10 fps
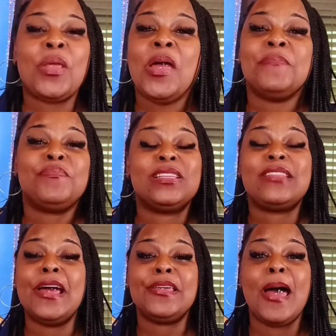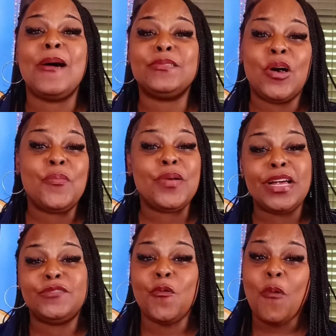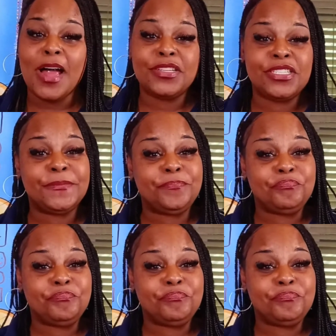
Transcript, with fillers: But thank y'all so much for watching.